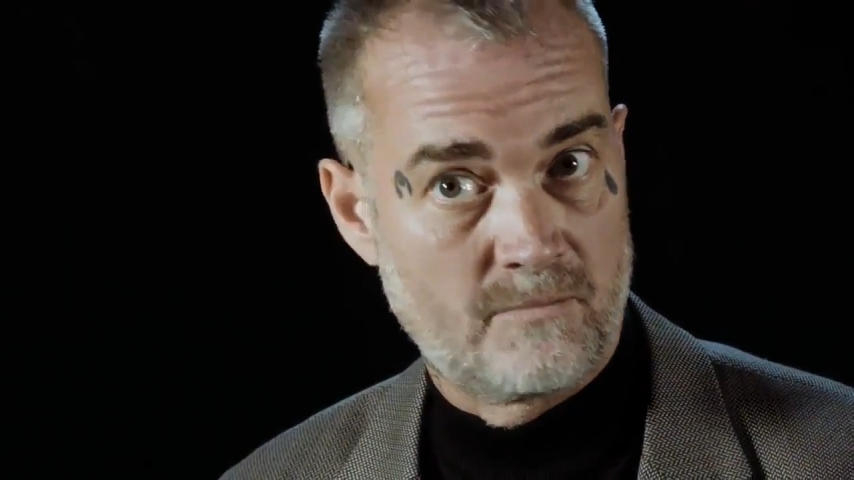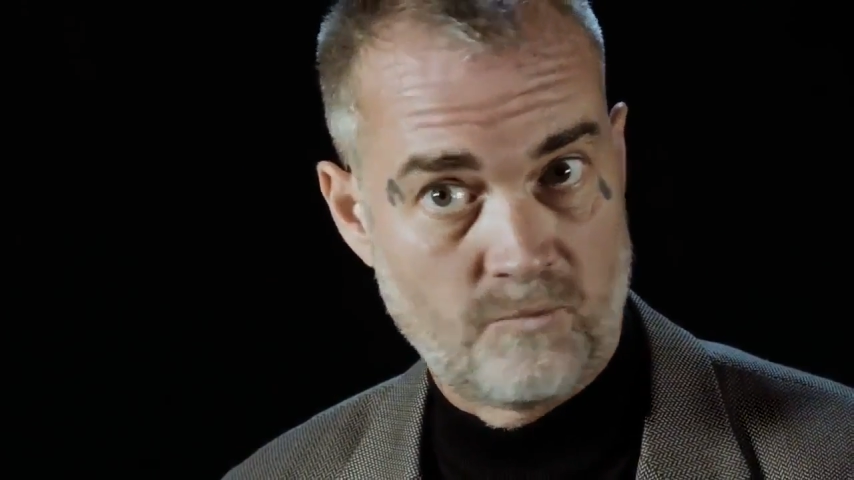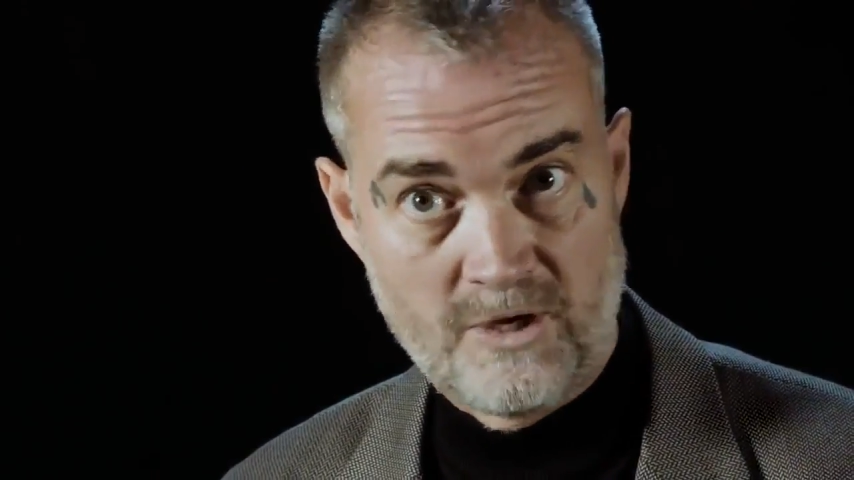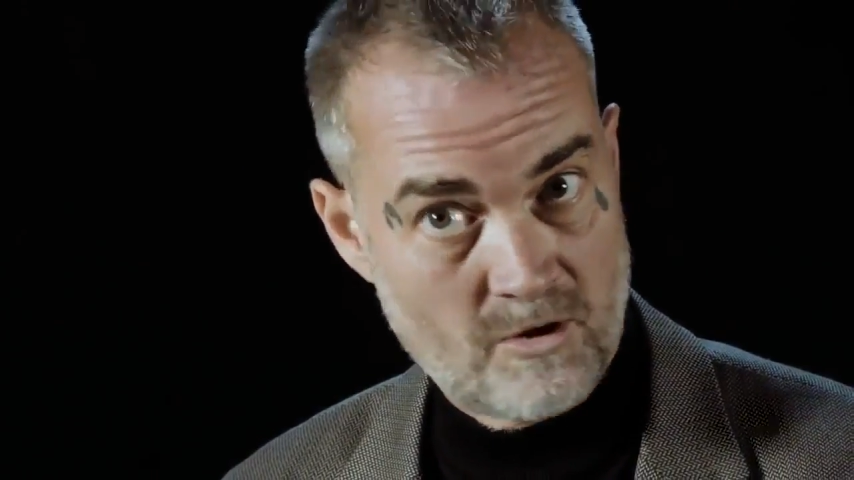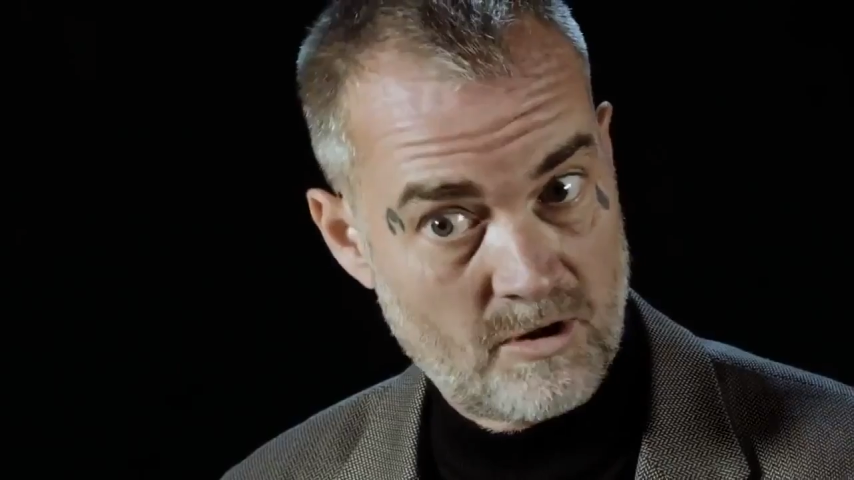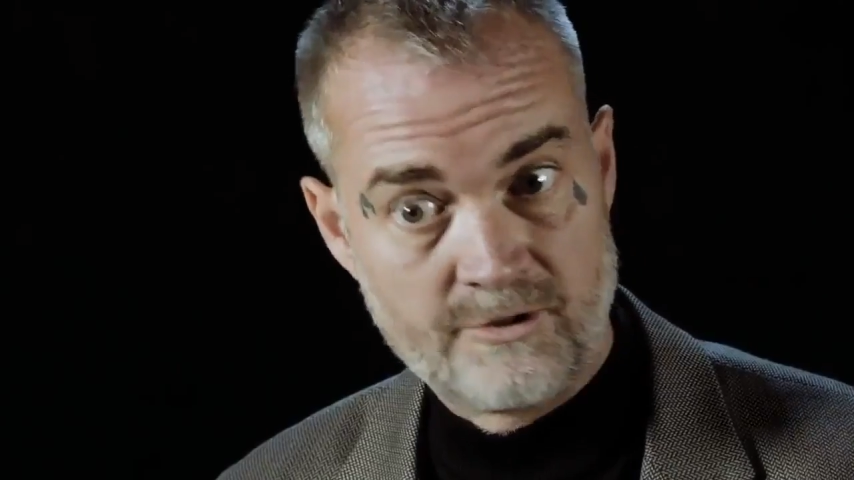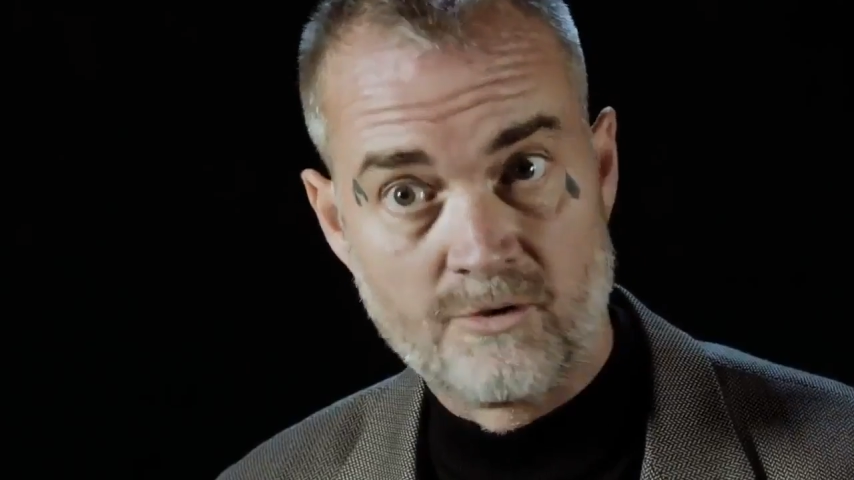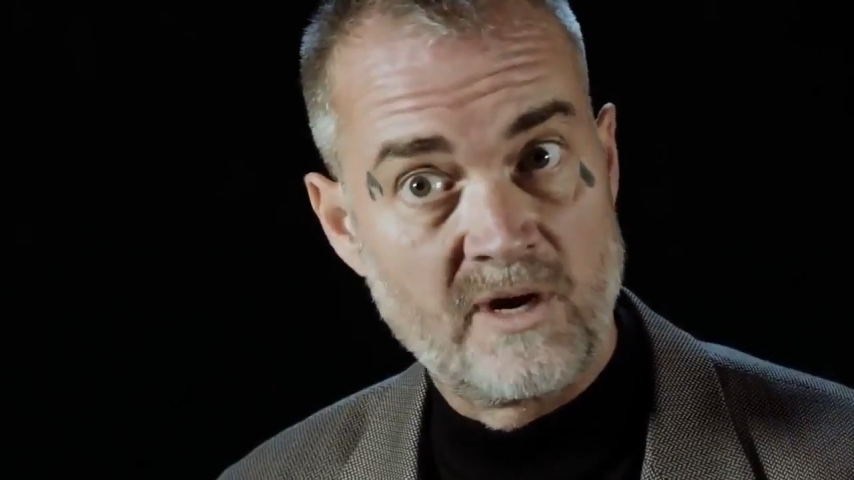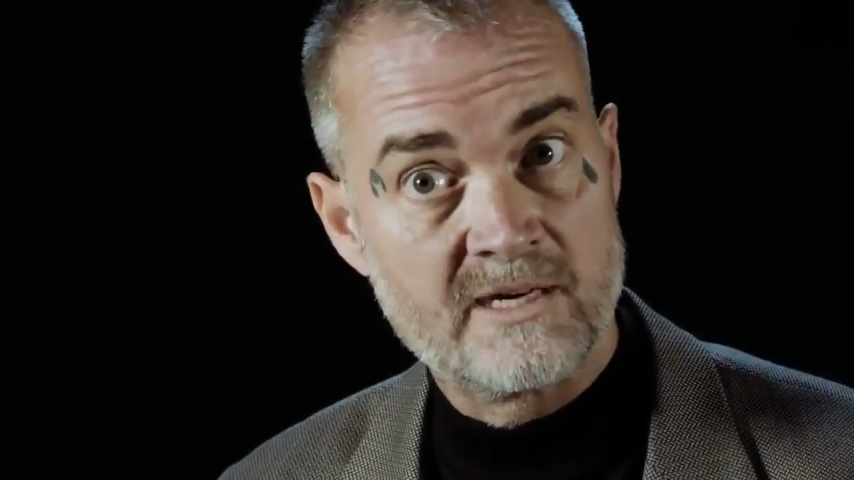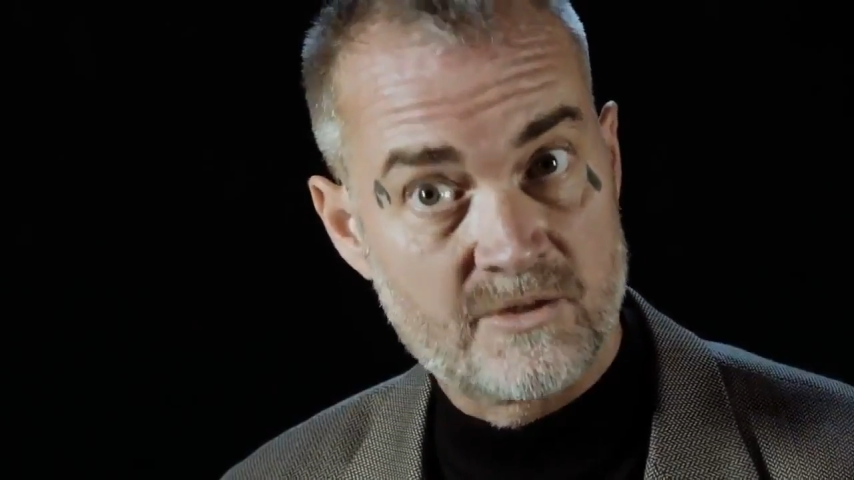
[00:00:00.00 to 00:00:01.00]
We all in
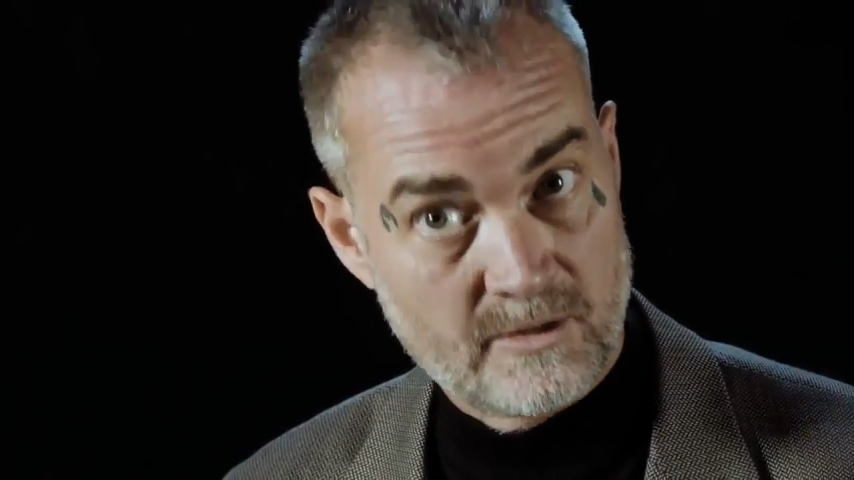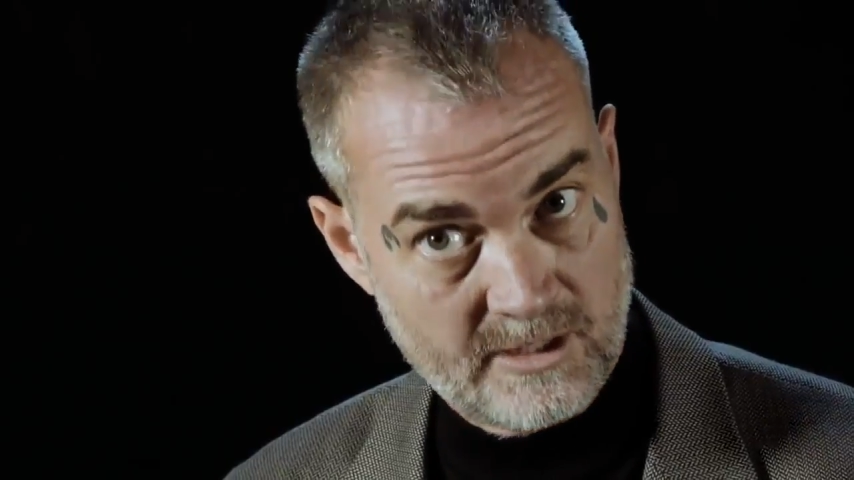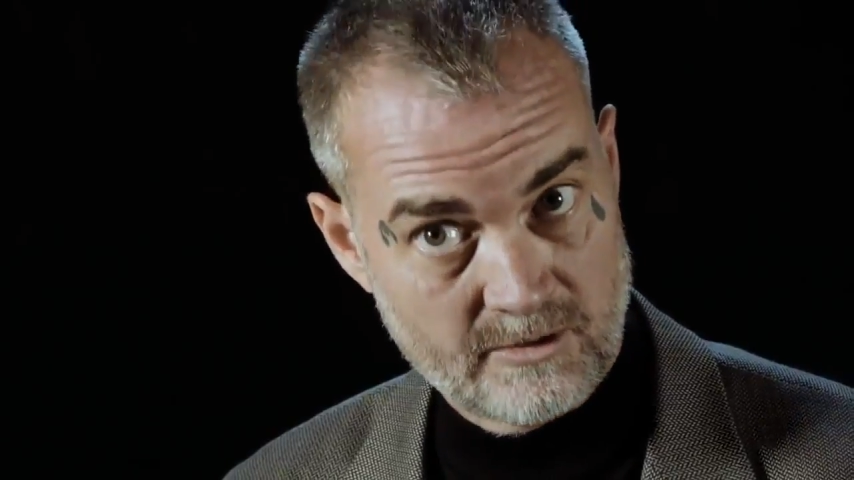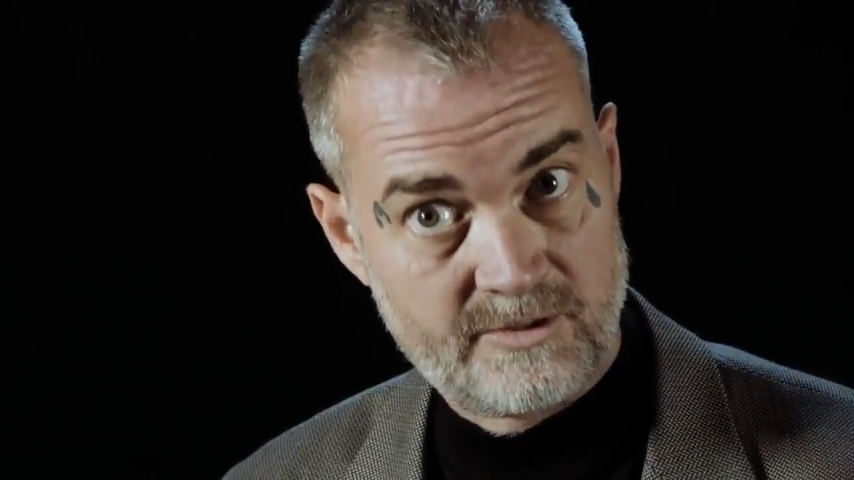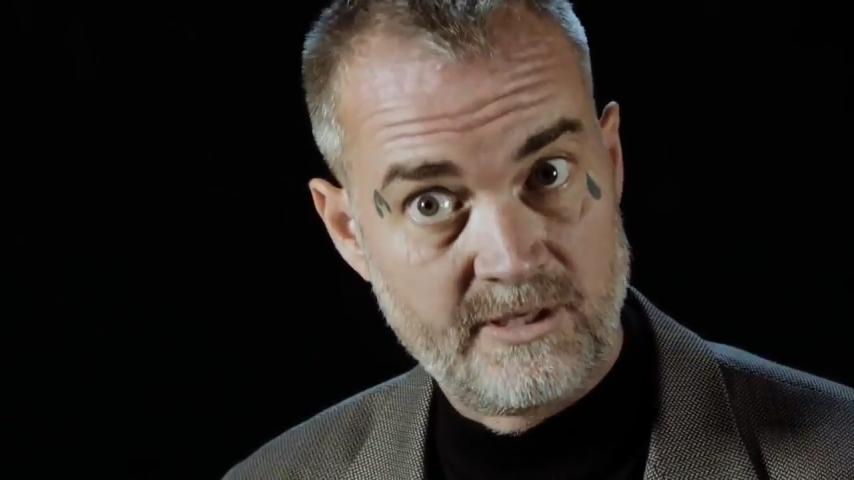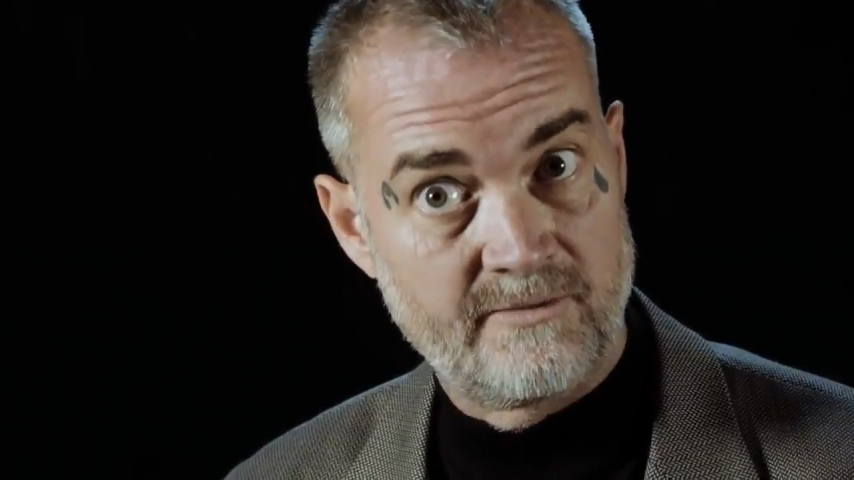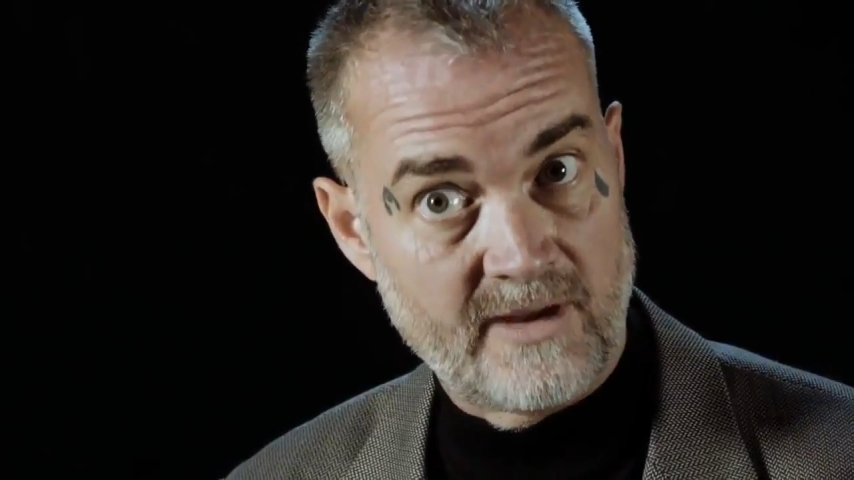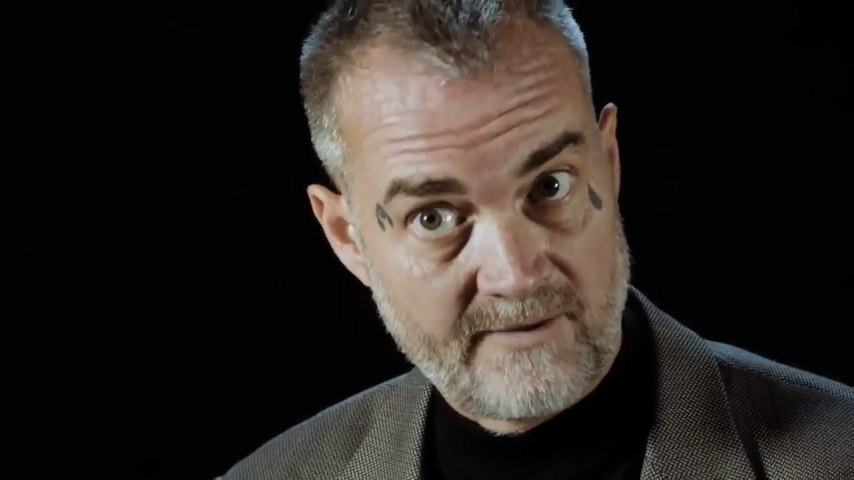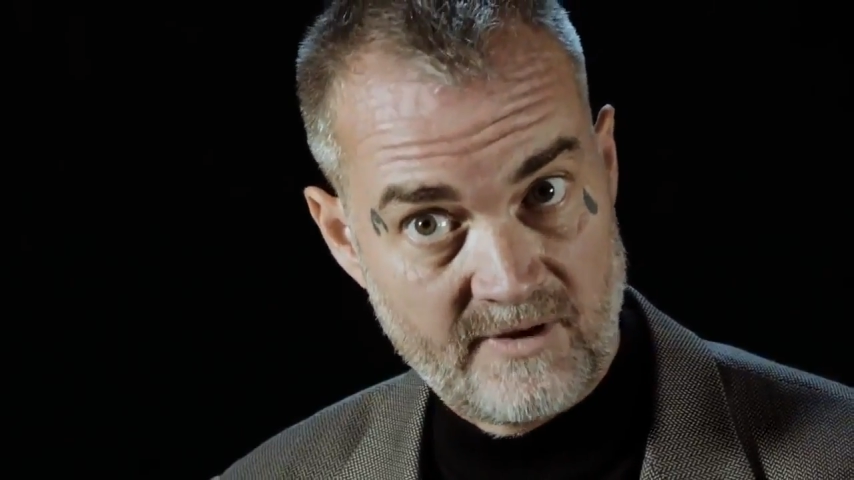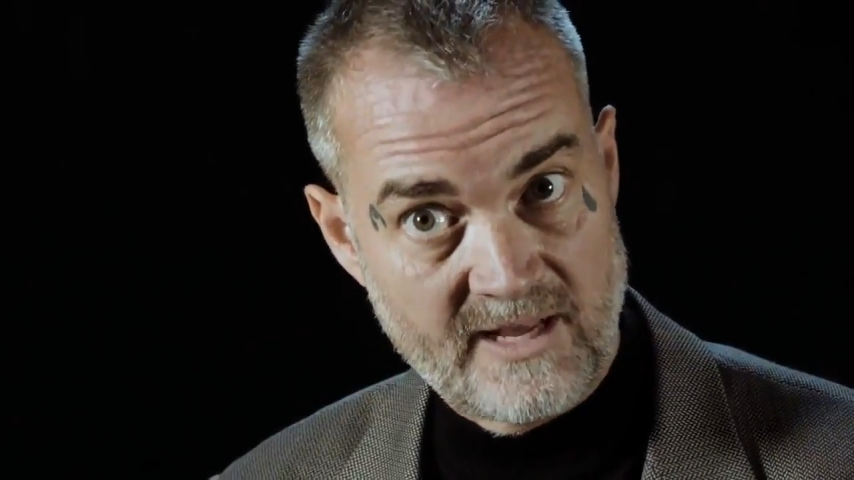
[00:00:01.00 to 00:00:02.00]
the West are guilty
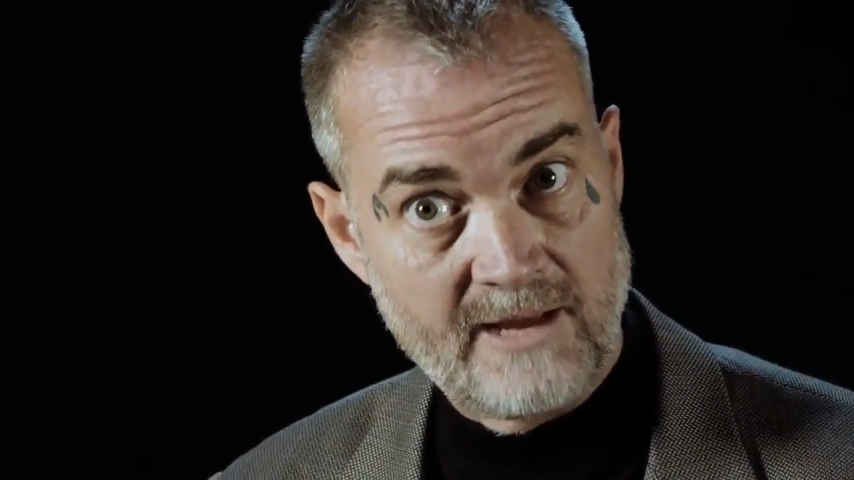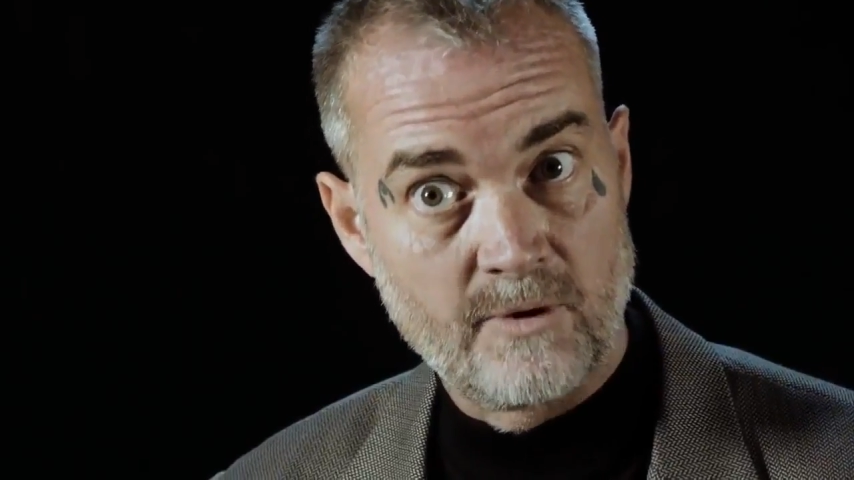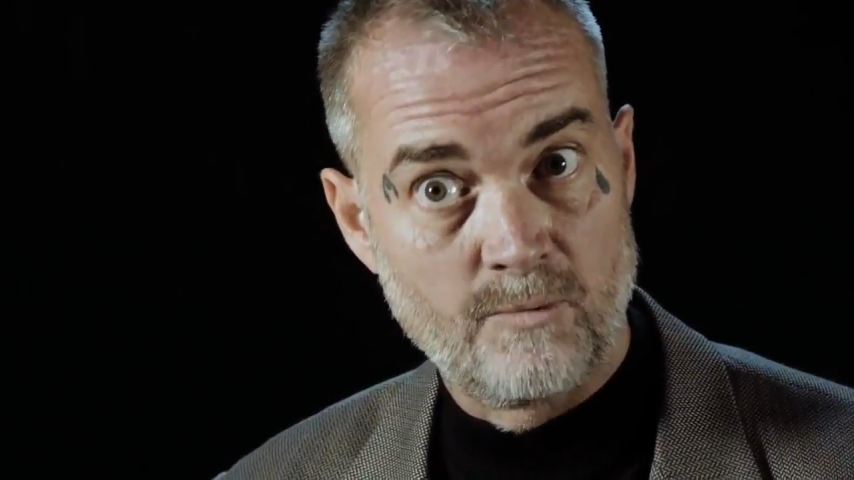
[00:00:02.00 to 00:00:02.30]
of having that